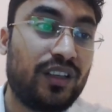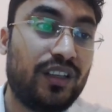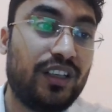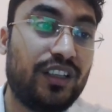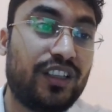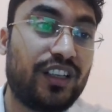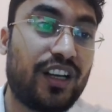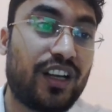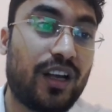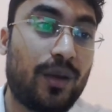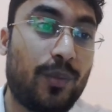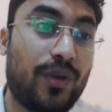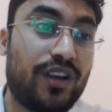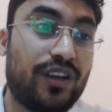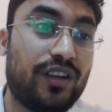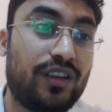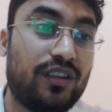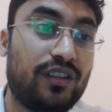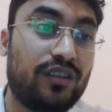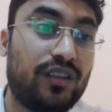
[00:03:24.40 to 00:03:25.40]
It
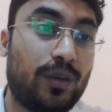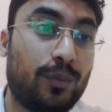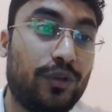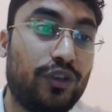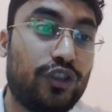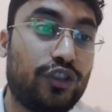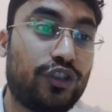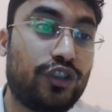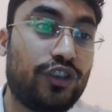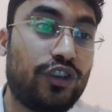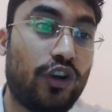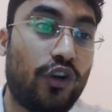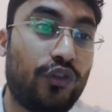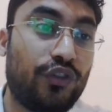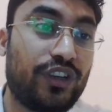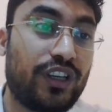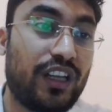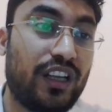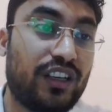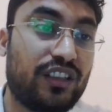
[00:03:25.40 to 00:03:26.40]
recommended the Ministry
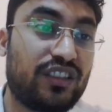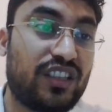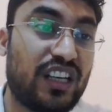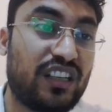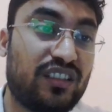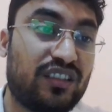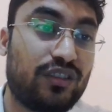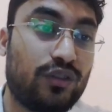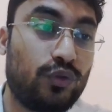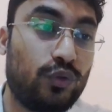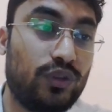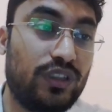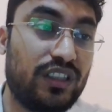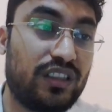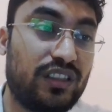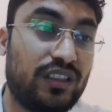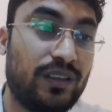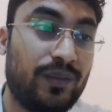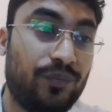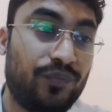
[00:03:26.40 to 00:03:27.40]
of take change to
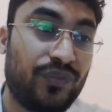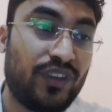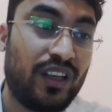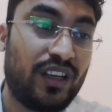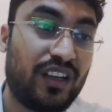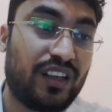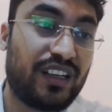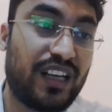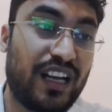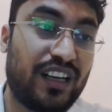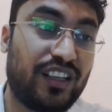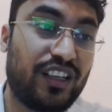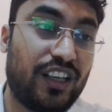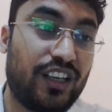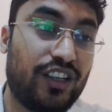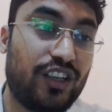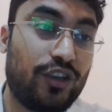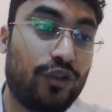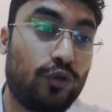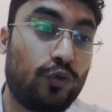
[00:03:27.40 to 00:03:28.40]
this
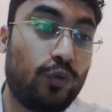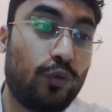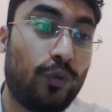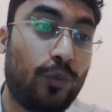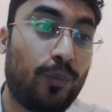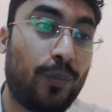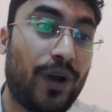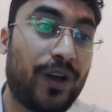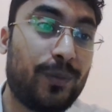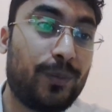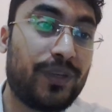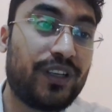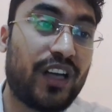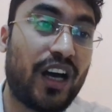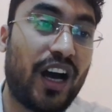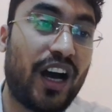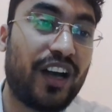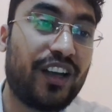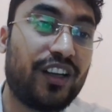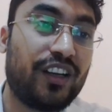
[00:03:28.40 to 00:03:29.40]
criterion to permit
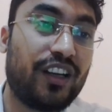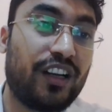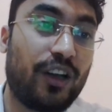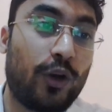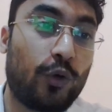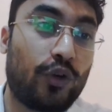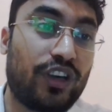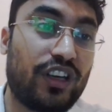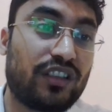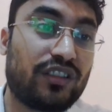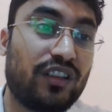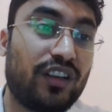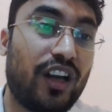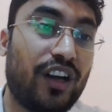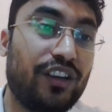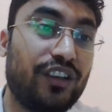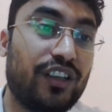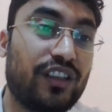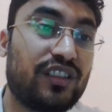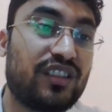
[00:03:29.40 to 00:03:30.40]
higher allocation
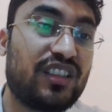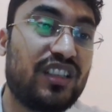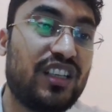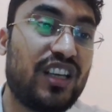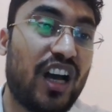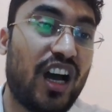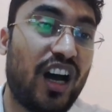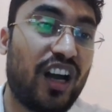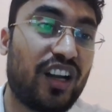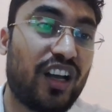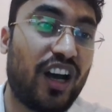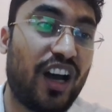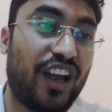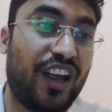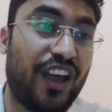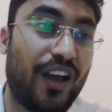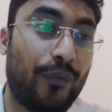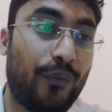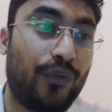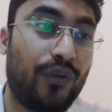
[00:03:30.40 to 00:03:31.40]
under
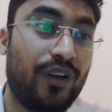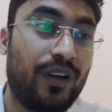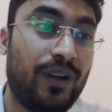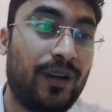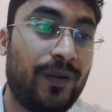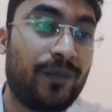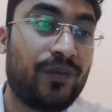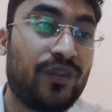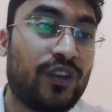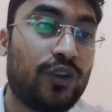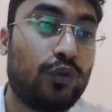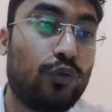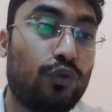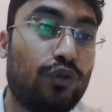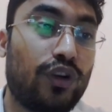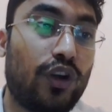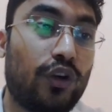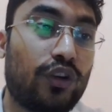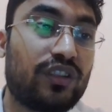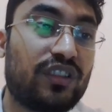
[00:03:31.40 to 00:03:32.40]
CRIF to
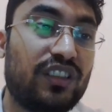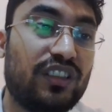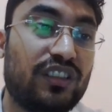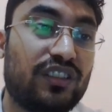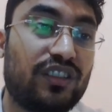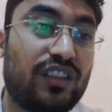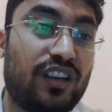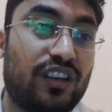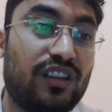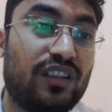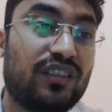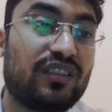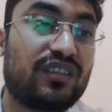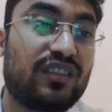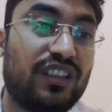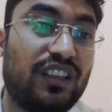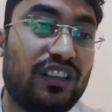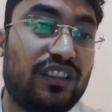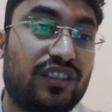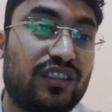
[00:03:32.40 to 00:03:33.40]
northeastern
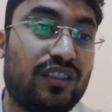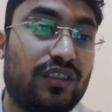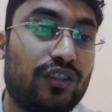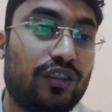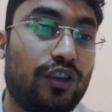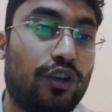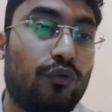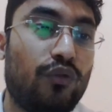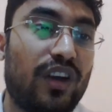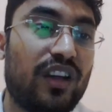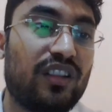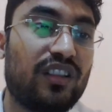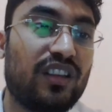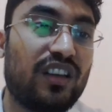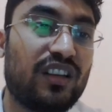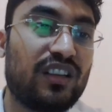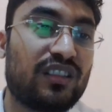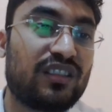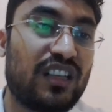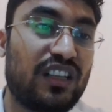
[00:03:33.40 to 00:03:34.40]
states, given
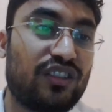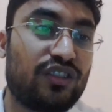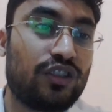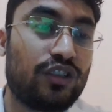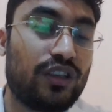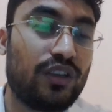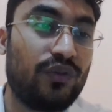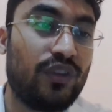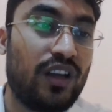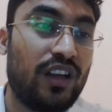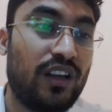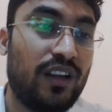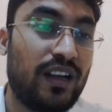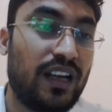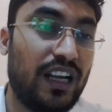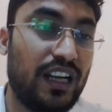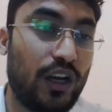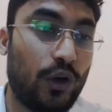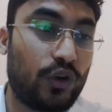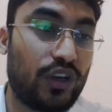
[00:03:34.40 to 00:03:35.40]
their sensitive
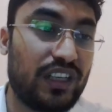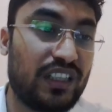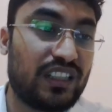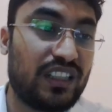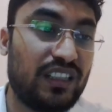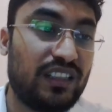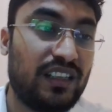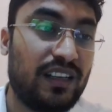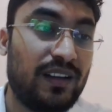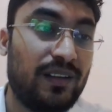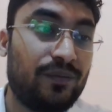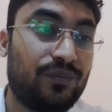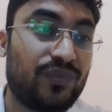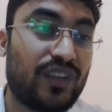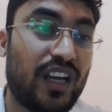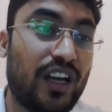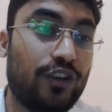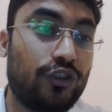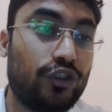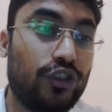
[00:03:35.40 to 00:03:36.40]
allocation
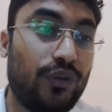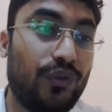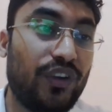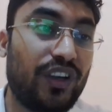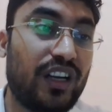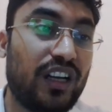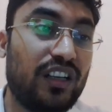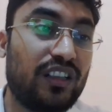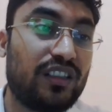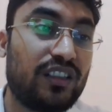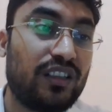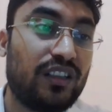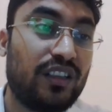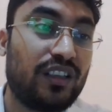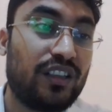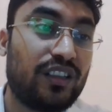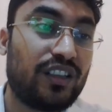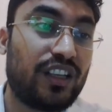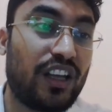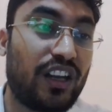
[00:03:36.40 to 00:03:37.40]
and difficult
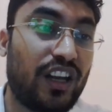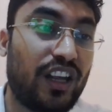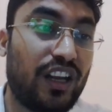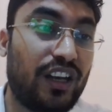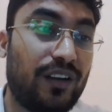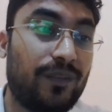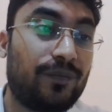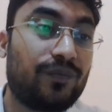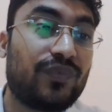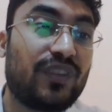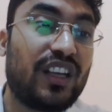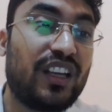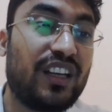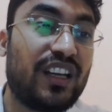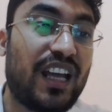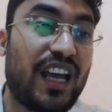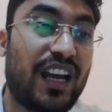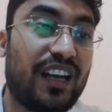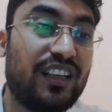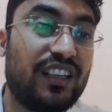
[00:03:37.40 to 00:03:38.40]
terrain.
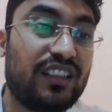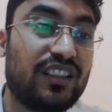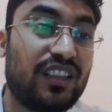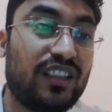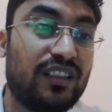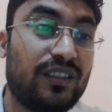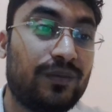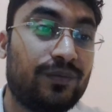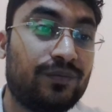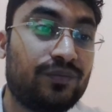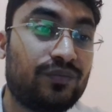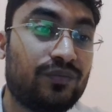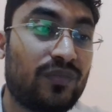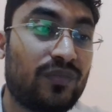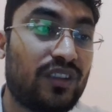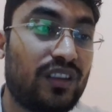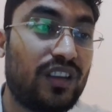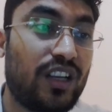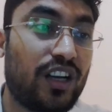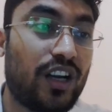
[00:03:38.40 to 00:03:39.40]
In addition,
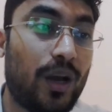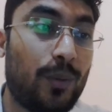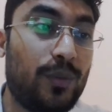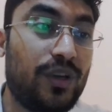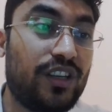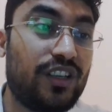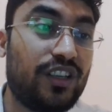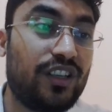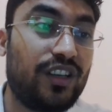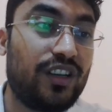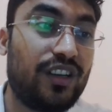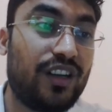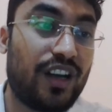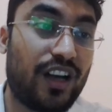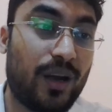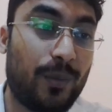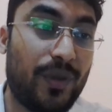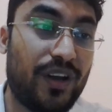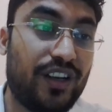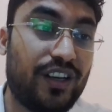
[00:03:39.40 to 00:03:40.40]
the committee
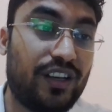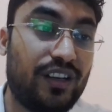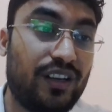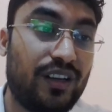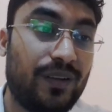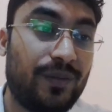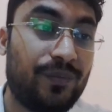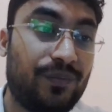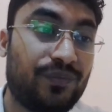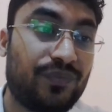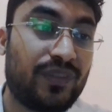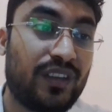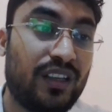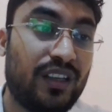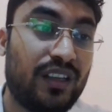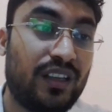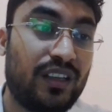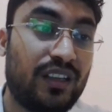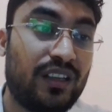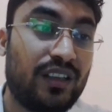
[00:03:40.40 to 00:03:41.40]
recommended
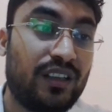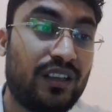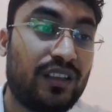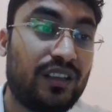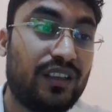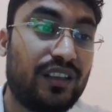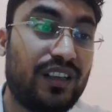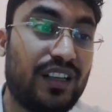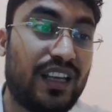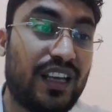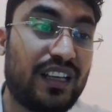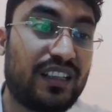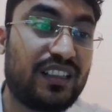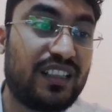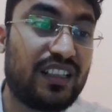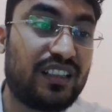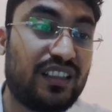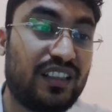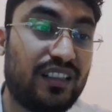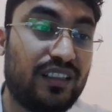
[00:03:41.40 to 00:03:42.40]

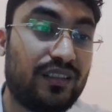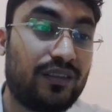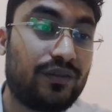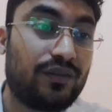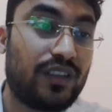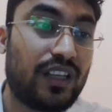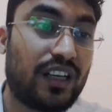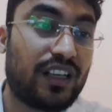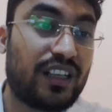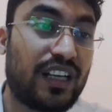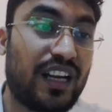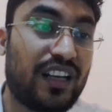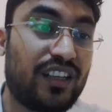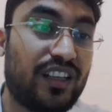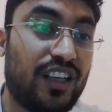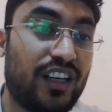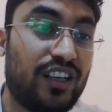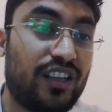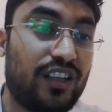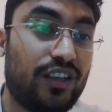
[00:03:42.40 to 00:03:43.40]
reassessing the
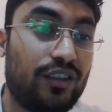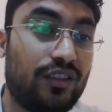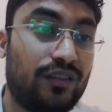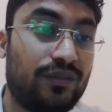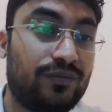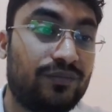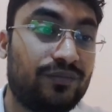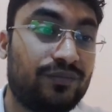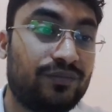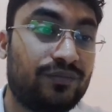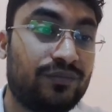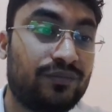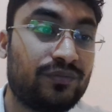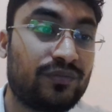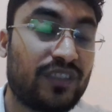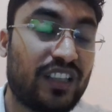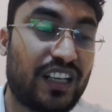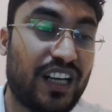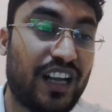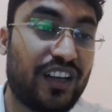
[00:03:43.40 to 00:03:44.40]

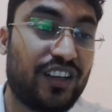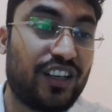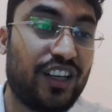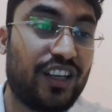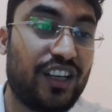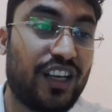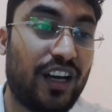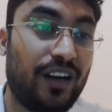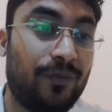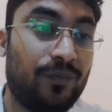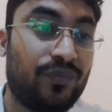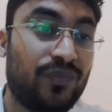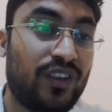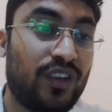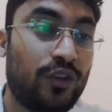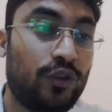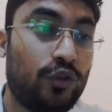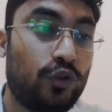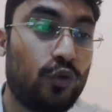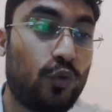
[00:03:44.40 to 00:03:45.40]
criteria
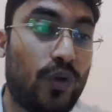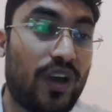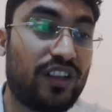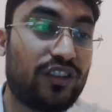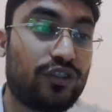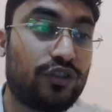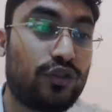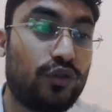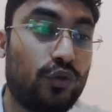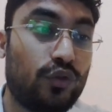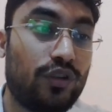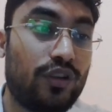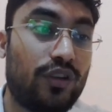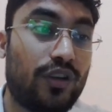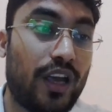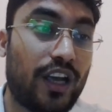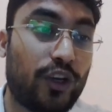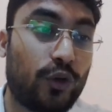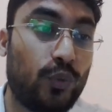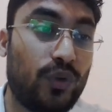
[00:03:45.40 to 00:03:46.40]
to ensure
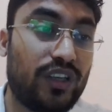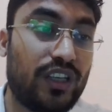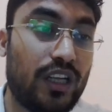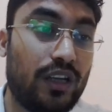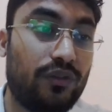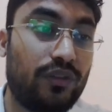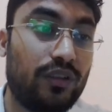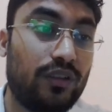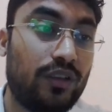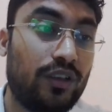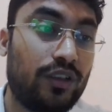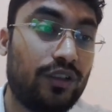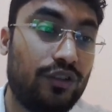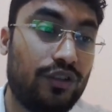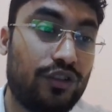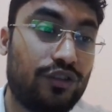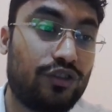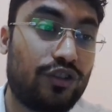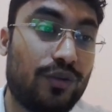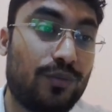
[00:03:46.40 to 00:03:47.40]
equitable
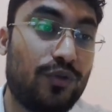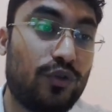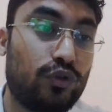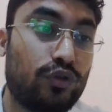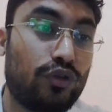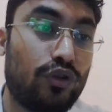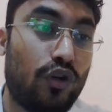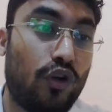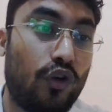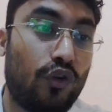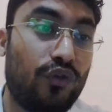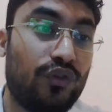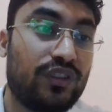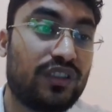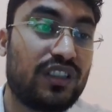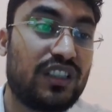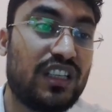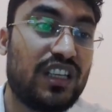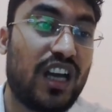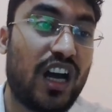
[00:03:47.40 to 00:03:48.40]
distribution of
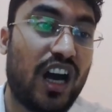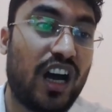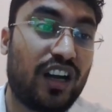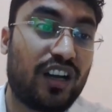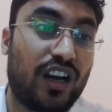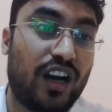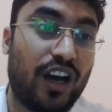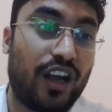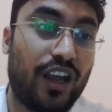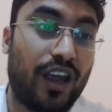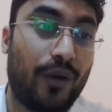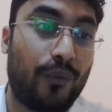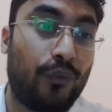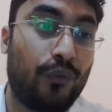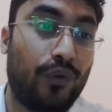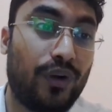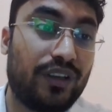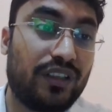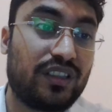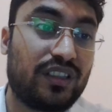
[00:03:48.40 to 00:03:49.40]

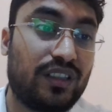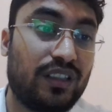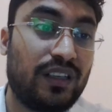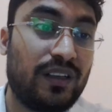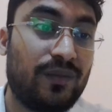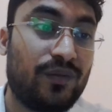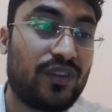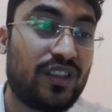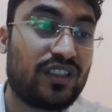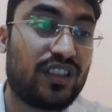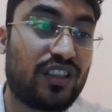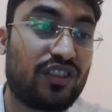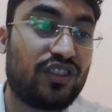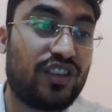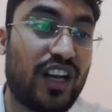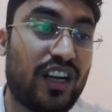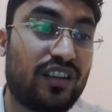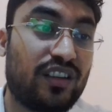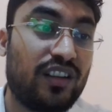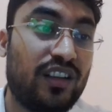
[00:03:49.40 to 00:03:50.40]
CRIF funds such
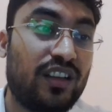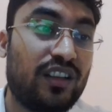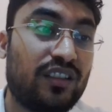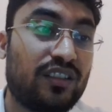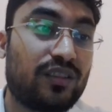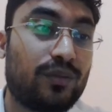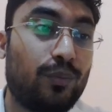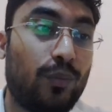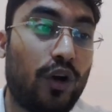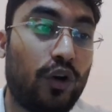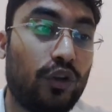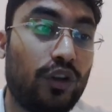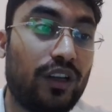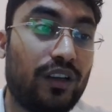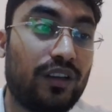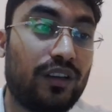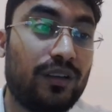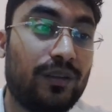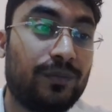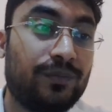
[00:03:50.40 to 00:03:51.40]
that
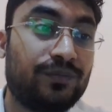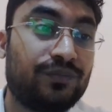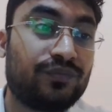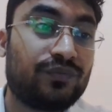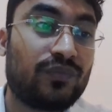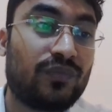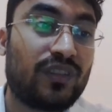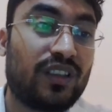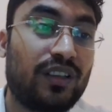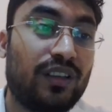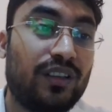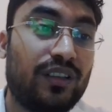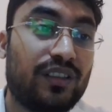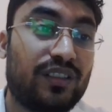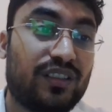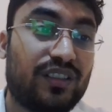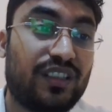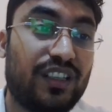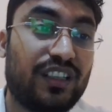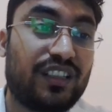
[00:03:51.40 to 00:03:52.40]
smaller
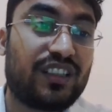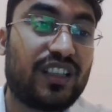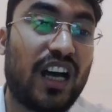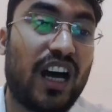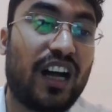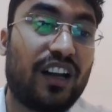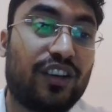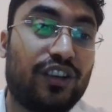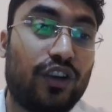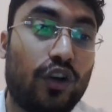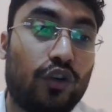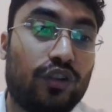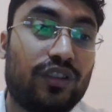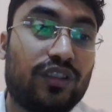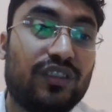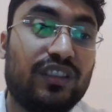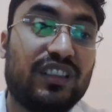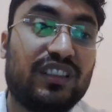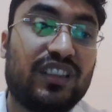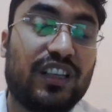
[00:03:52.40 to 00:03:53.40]
states are
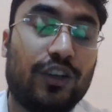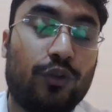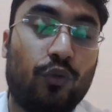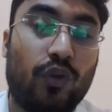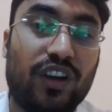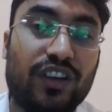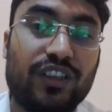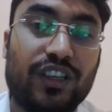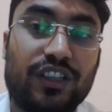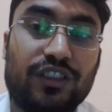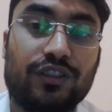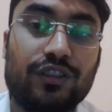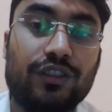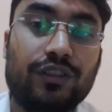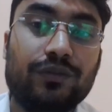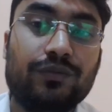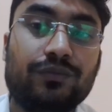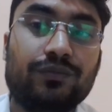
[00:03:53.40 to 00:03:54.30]
not disadvantaged.